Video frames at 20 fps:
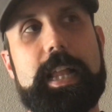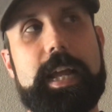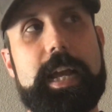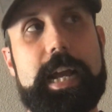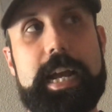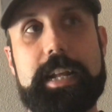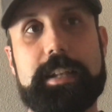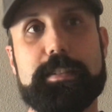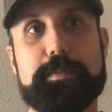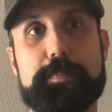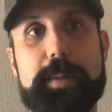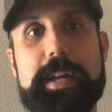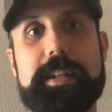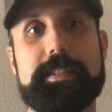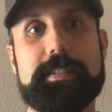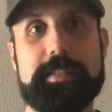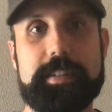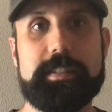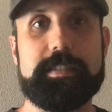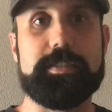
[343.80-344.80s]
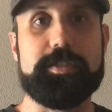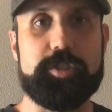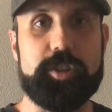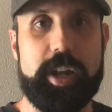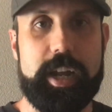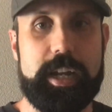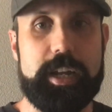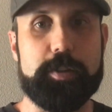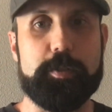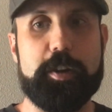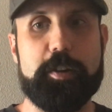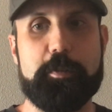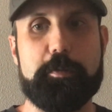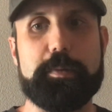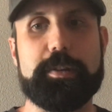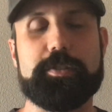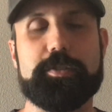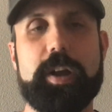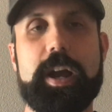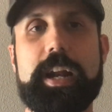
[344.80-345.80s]
It's been since January we've been
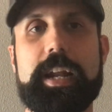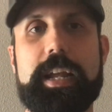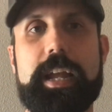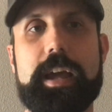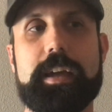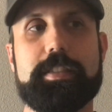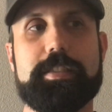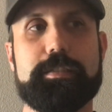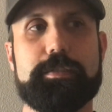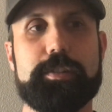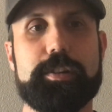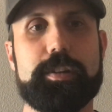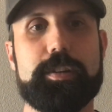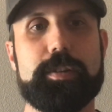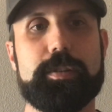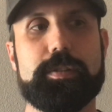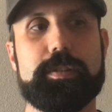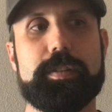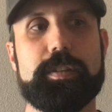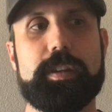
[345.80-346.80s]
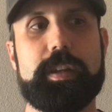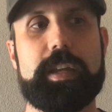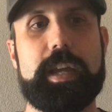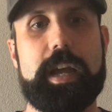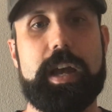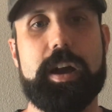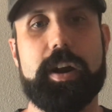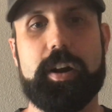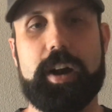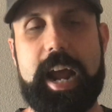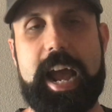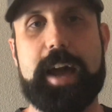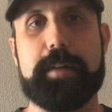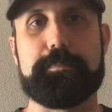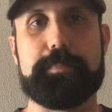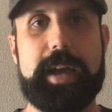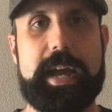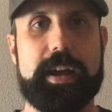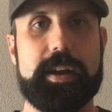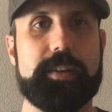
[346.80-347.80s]
trying to get through to get our app
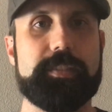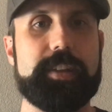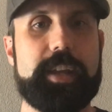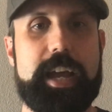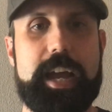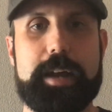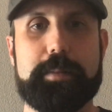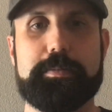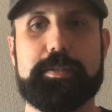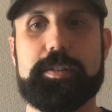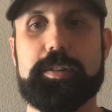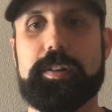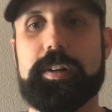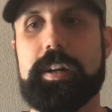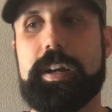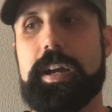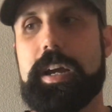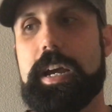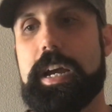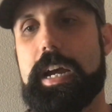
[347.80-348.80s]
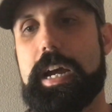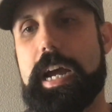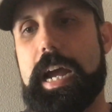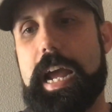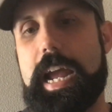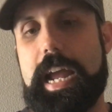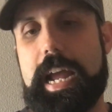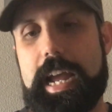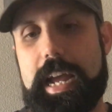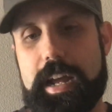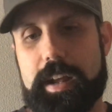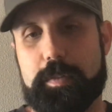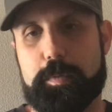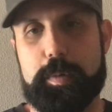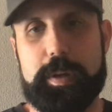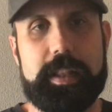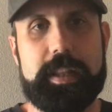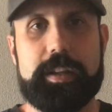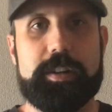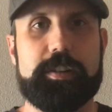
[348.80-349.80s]
back on the App Store, and
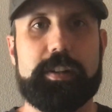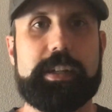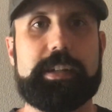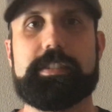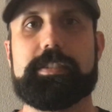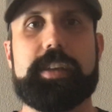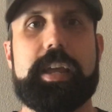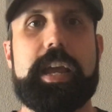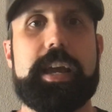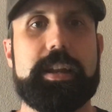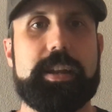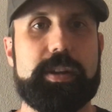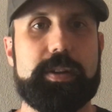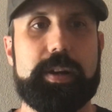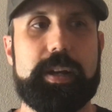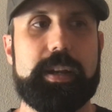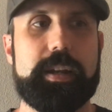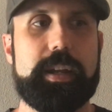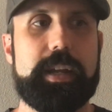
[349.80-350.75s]
we literally just can't do it.